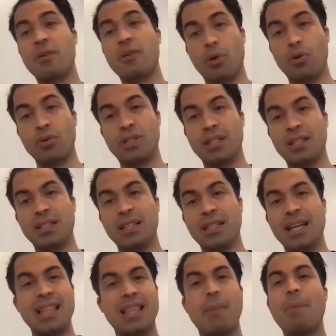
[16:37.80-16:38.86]
protein
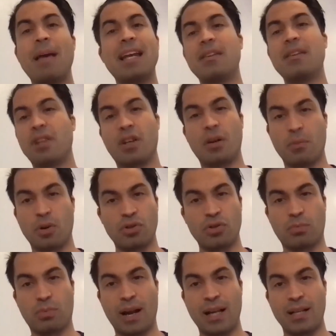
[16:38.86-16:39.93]
than many of the commercial
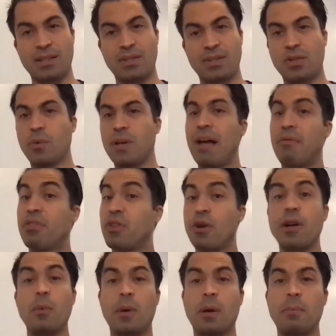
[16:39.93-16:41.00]
brands. So we have
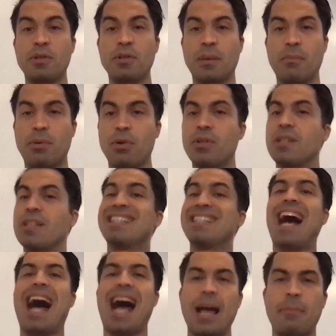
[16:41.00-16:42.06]
31% protein. It's a
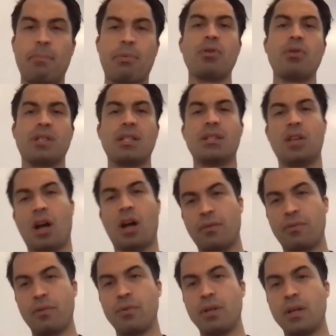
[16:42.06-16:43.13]
high protein dog
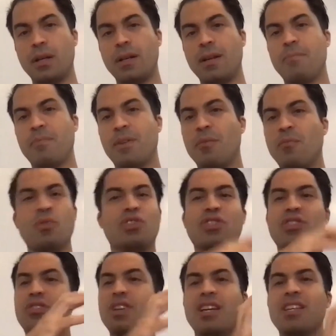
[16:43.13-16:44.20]
food, which
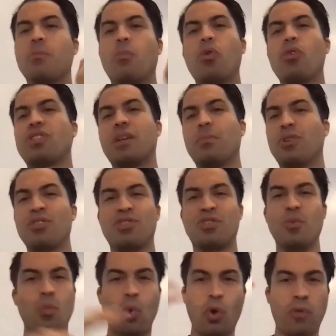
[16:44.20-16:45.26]
is more similar to
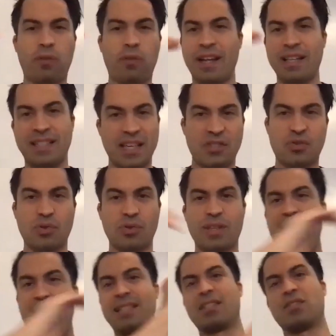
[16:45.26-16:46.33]
wolf ancestral
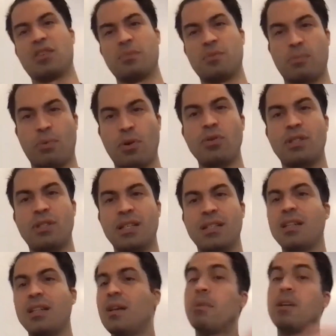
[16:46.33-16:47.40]
diets in terms of protein,
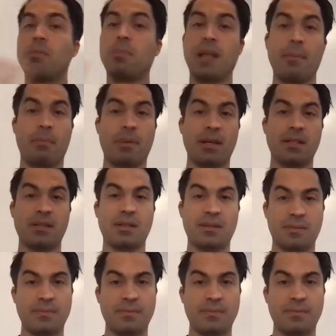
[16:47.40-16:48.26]
but it's plant-based.